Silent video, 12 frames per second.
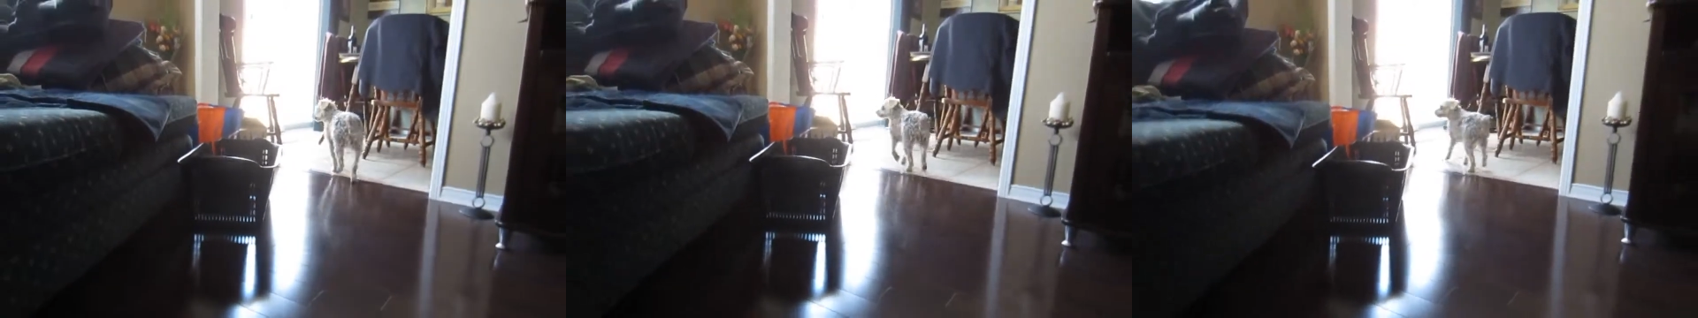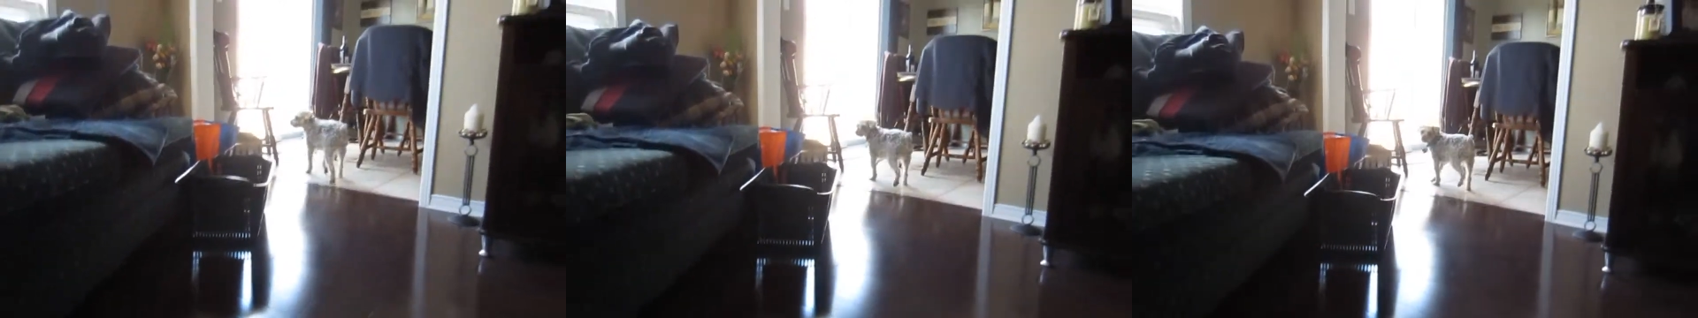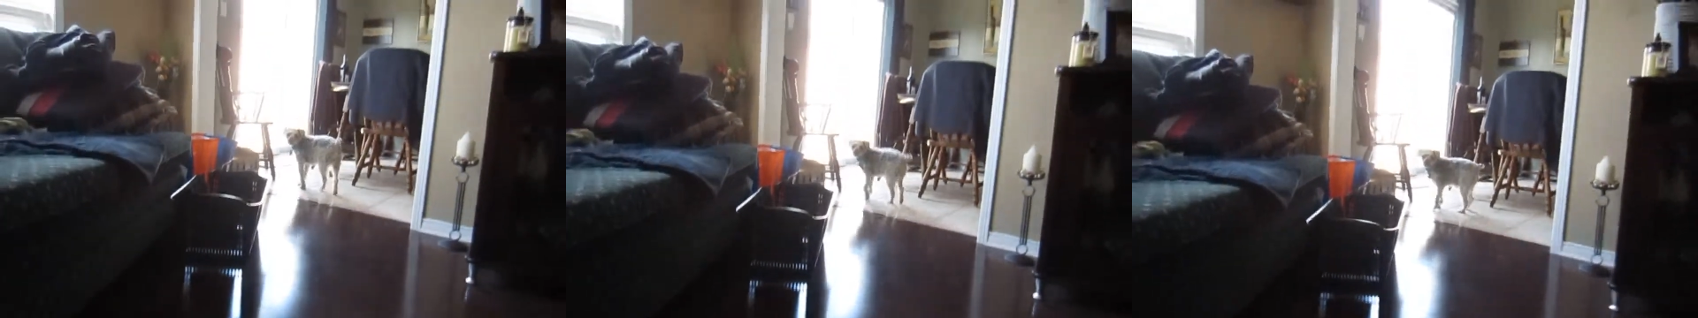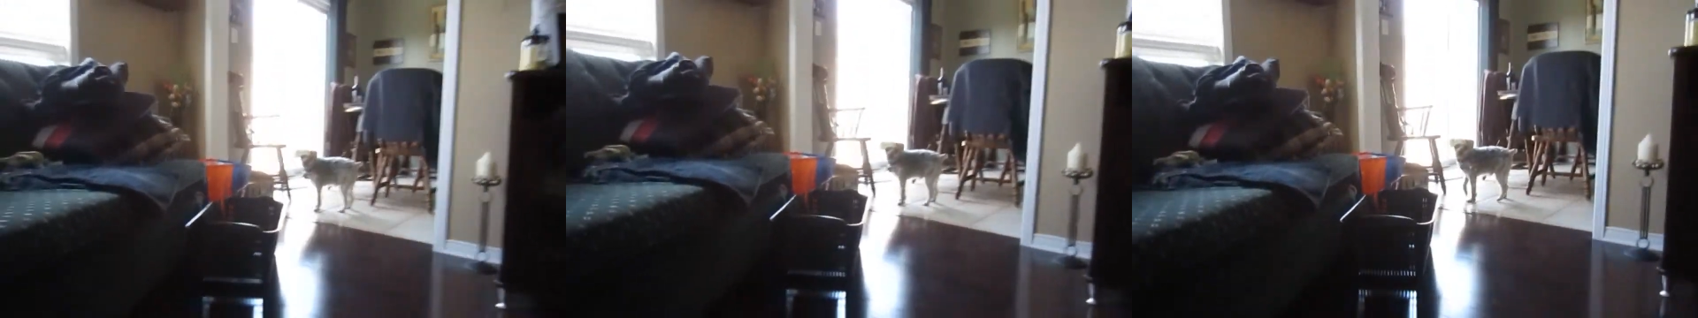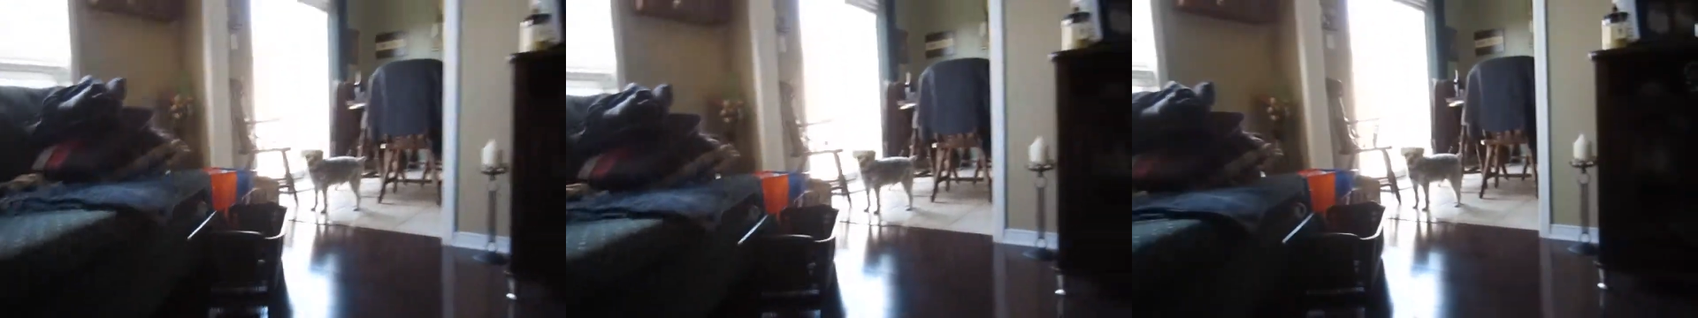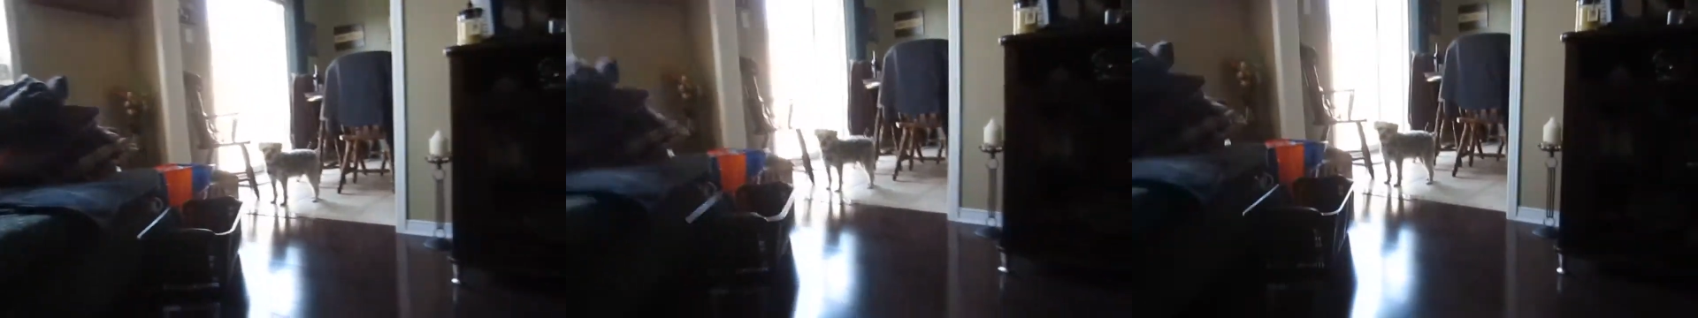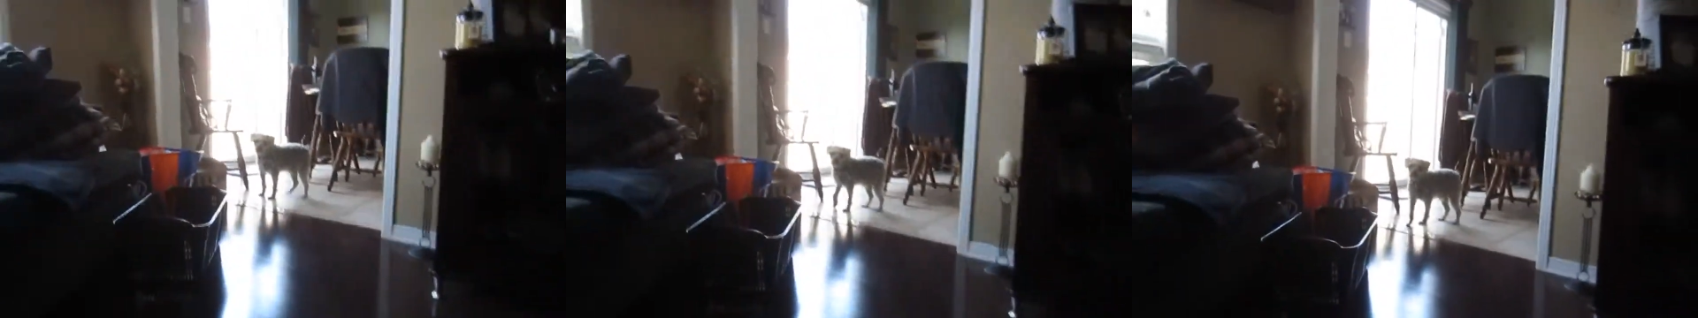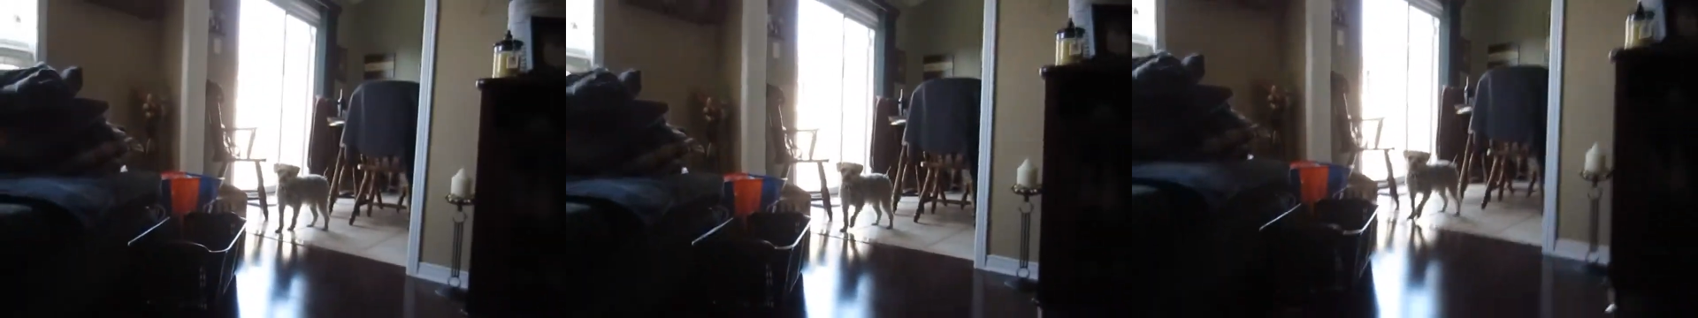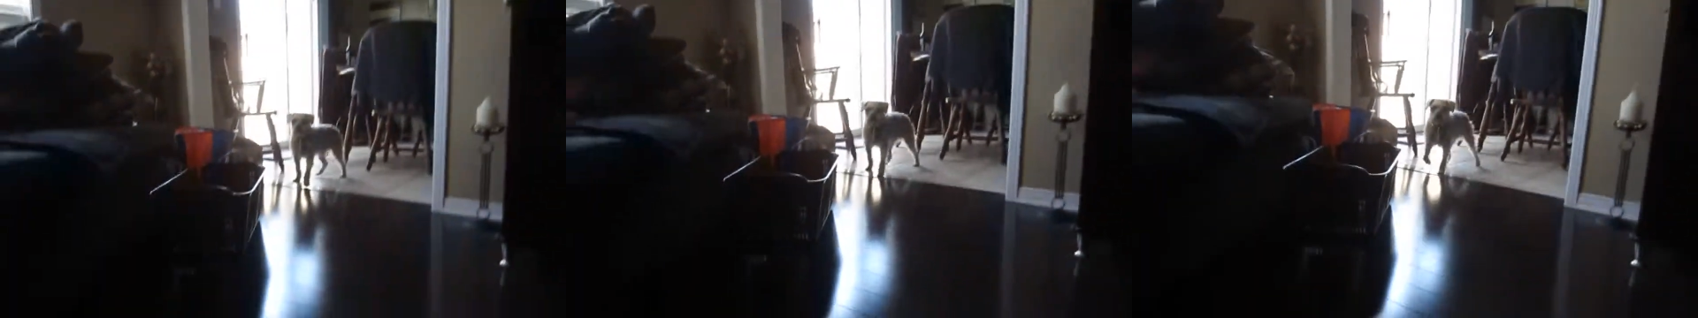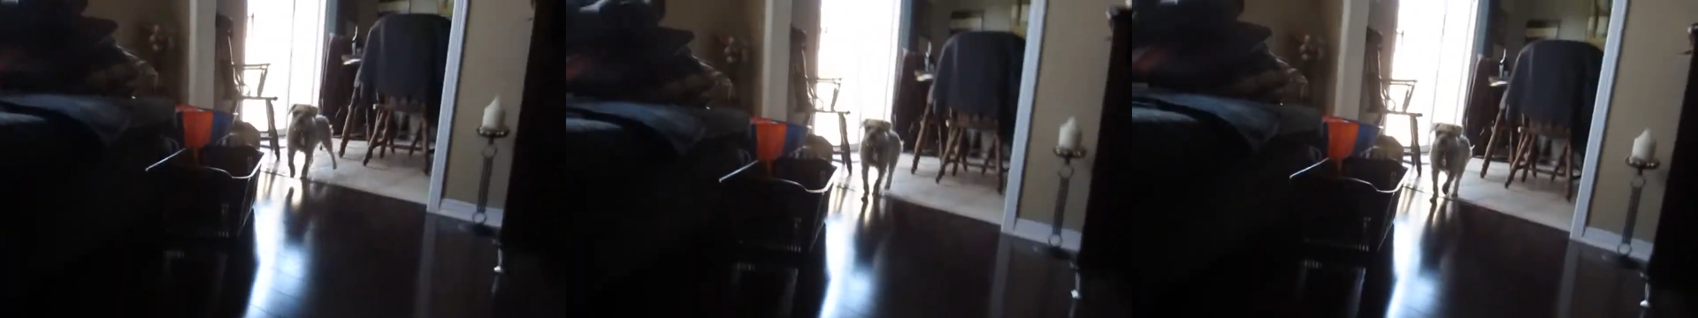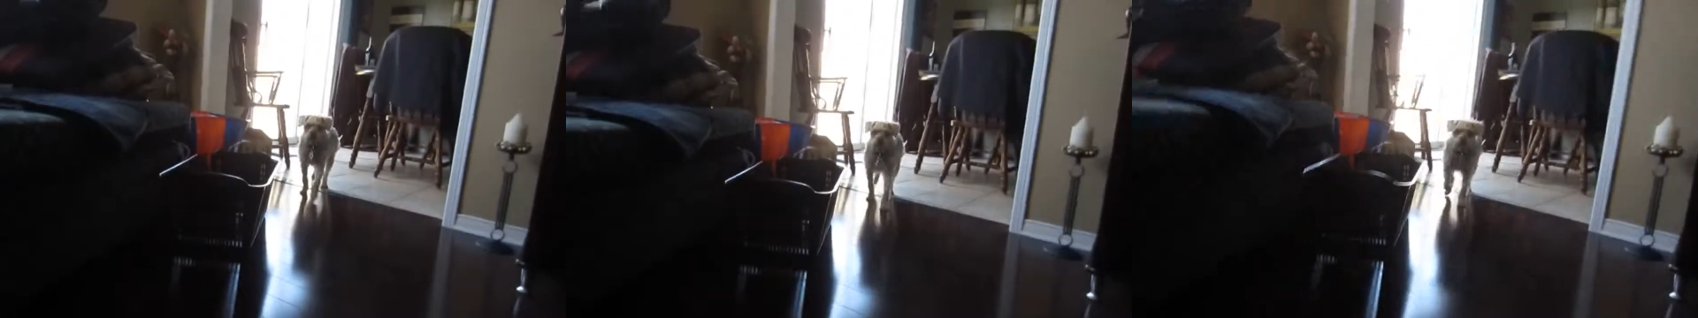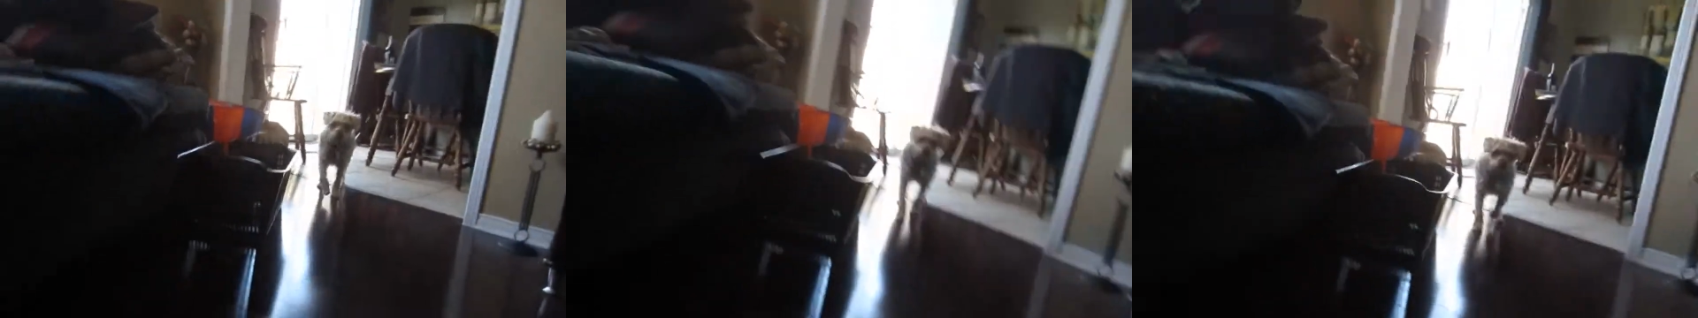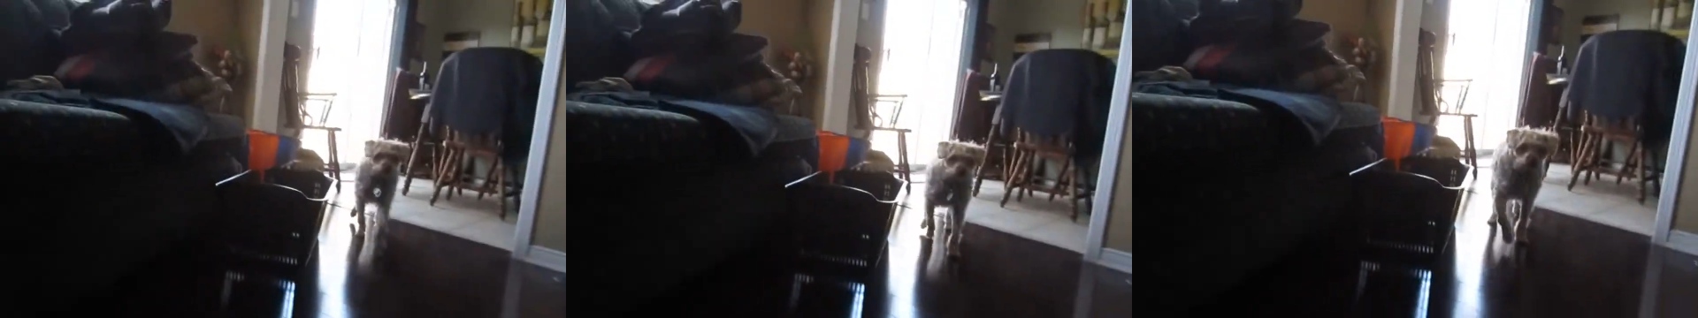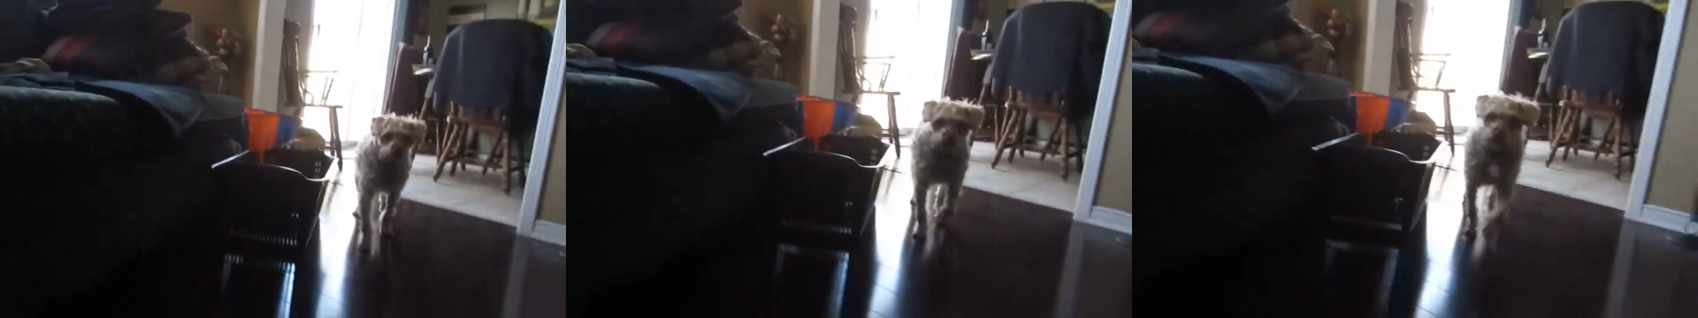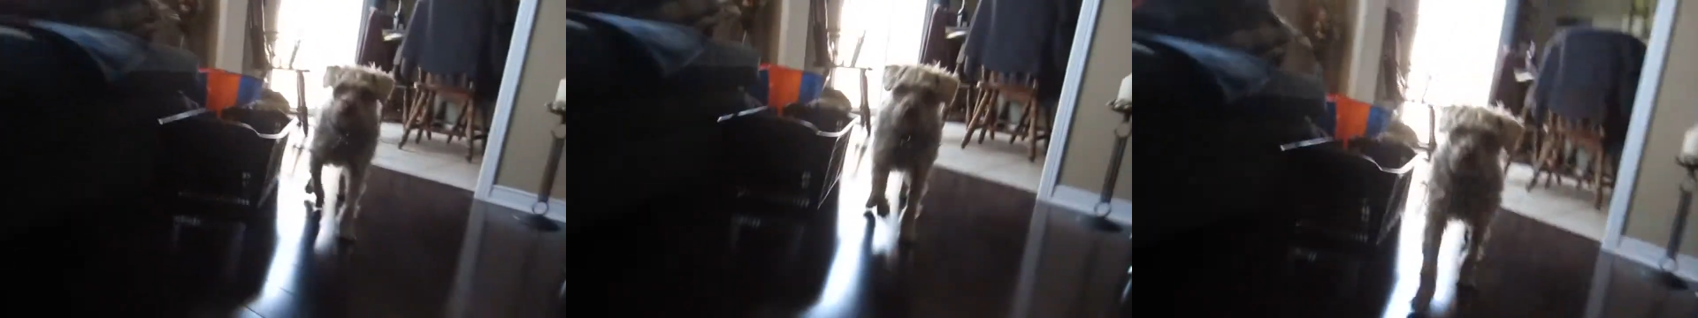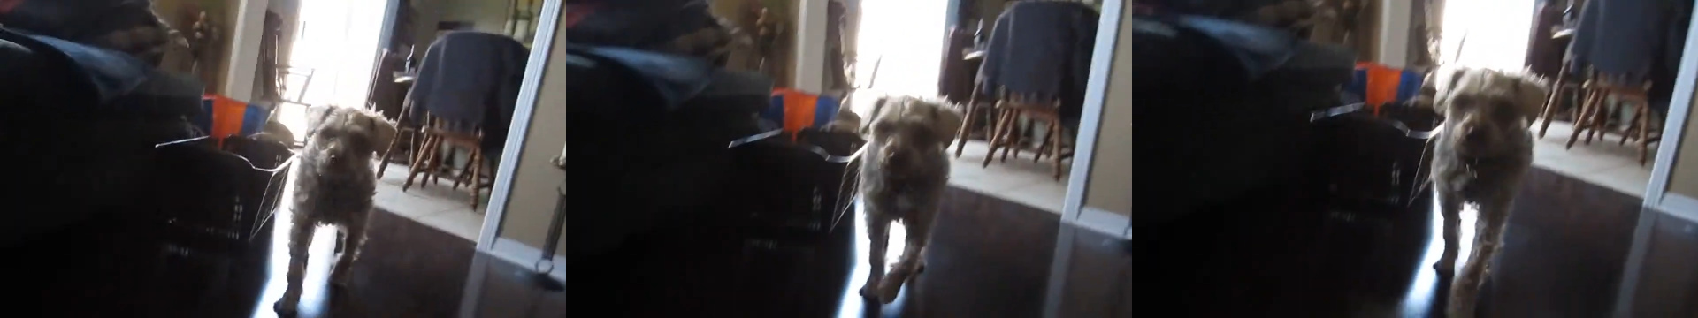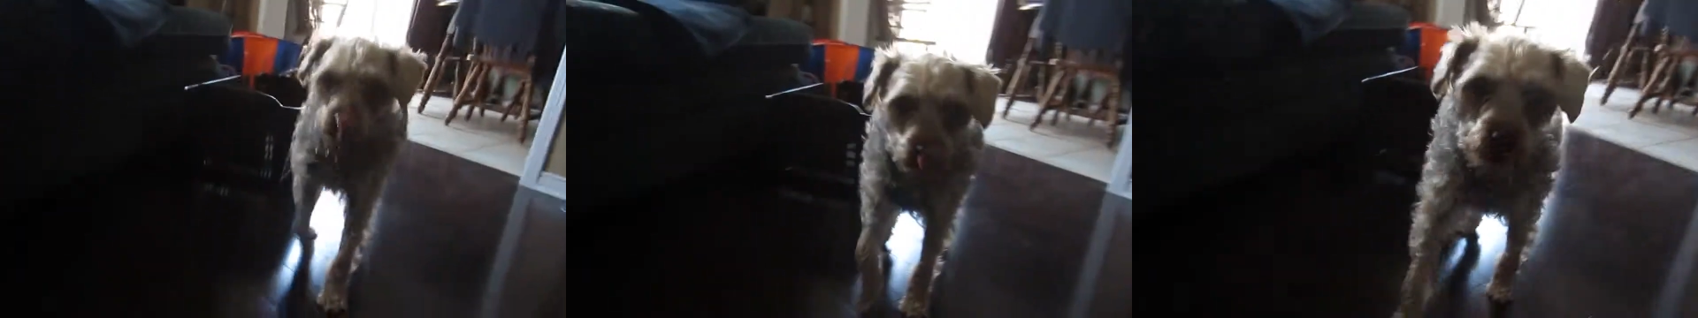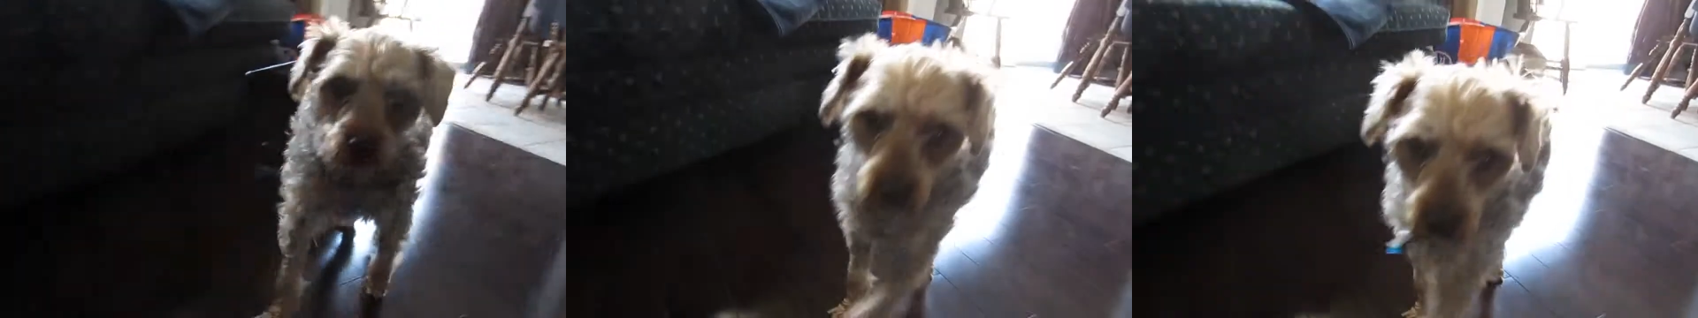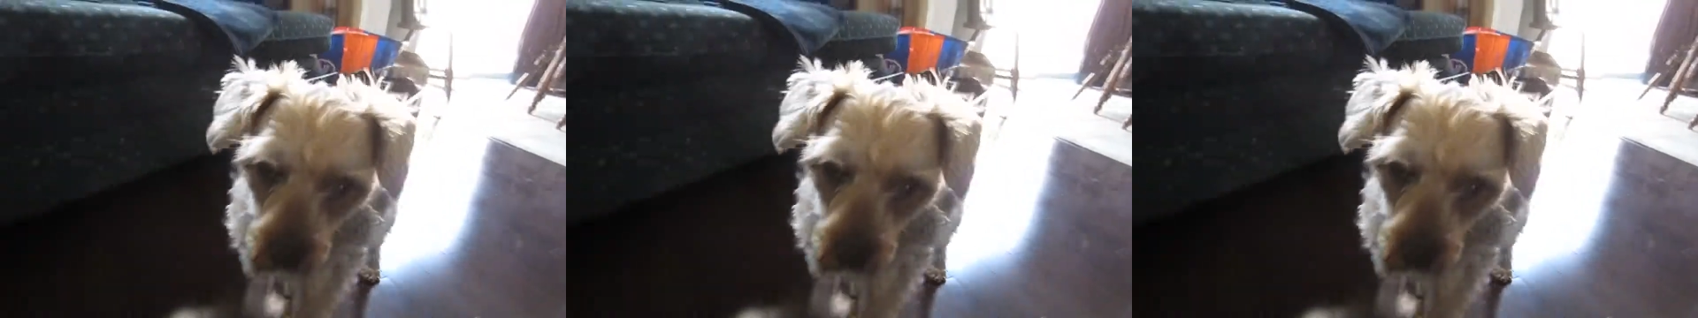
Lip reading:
(no speaker visible)